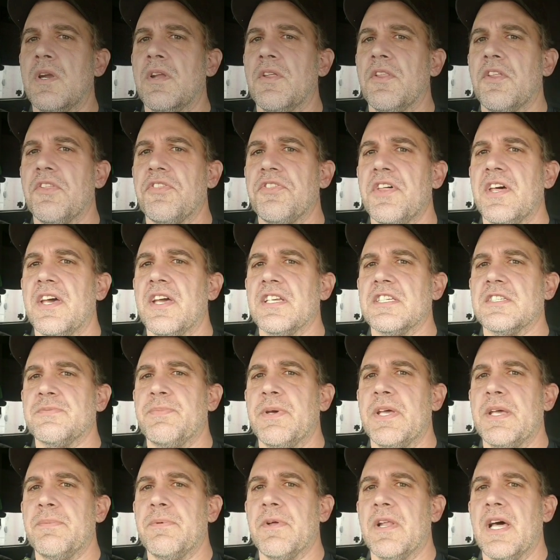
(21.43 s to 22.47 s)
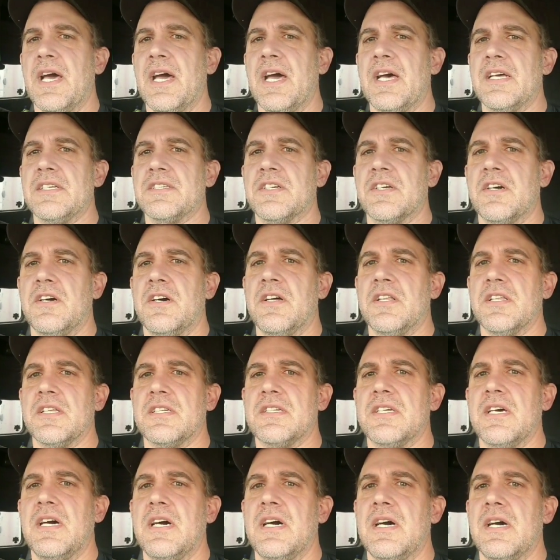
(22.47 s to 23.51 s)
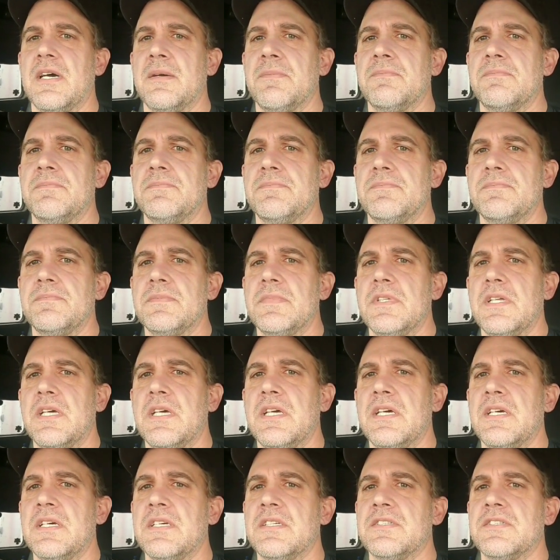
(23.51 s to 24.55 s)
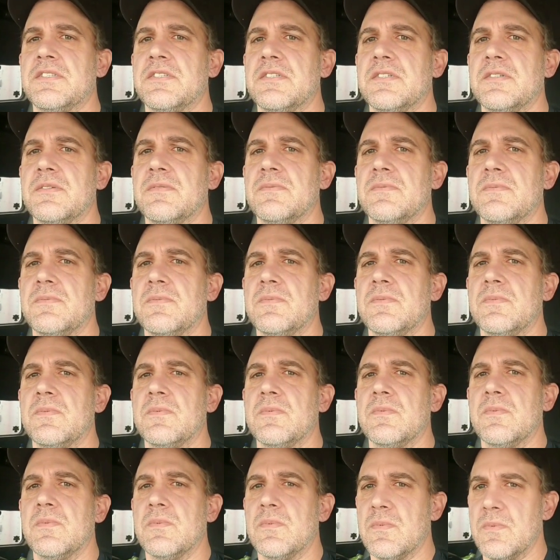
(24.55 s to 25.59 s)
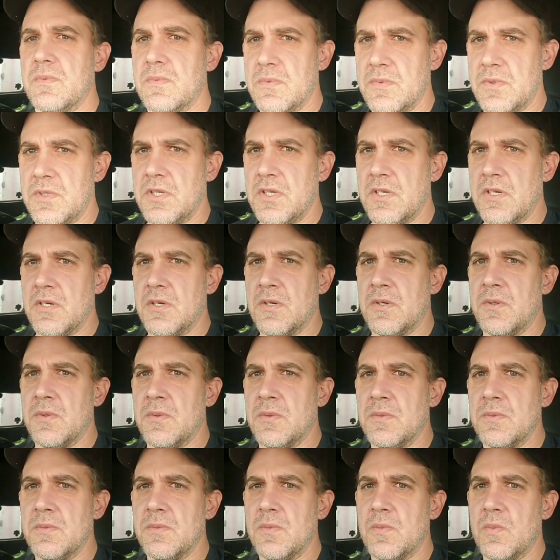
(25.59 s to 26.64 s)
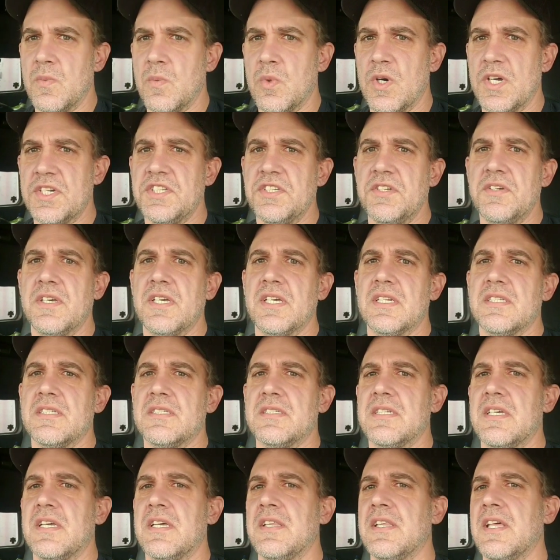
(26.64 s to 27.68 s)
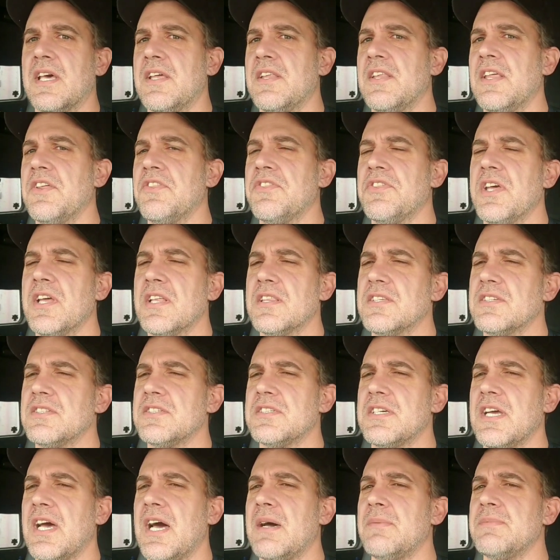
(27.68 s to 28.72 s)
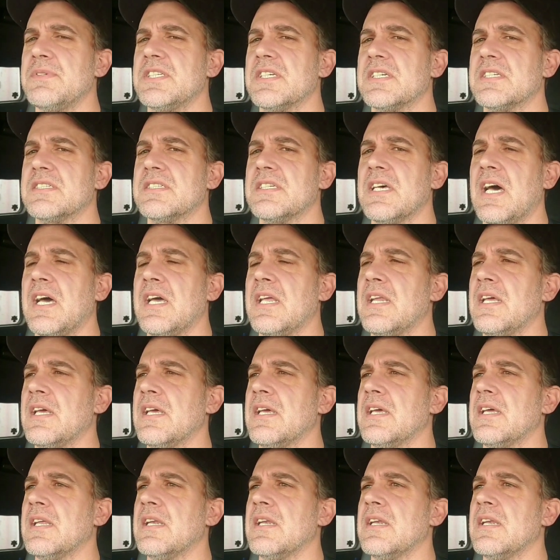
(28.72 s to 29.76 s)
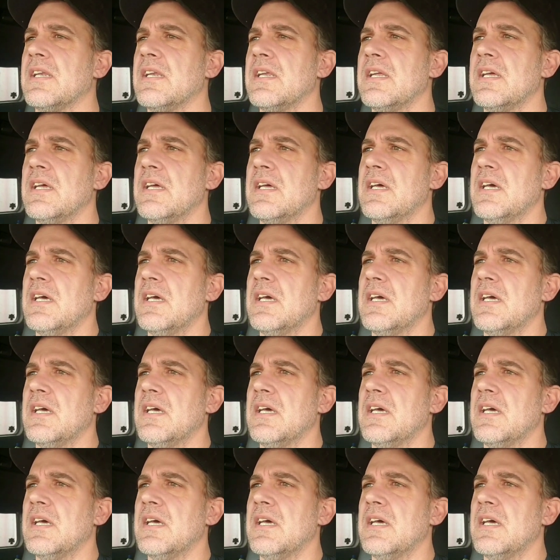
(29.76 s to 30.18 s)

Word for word: One of the things people ask all the time is, you know, what do you get to see? They, they think this job is exciting and